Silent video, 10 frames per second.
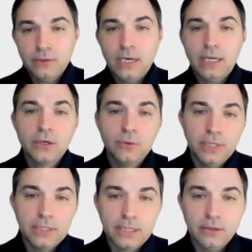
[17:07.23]
I go in
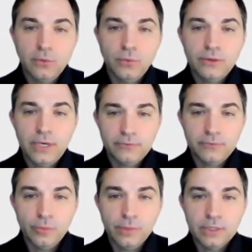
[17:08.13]
and tell it what that
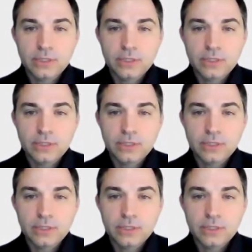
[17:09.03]
room is.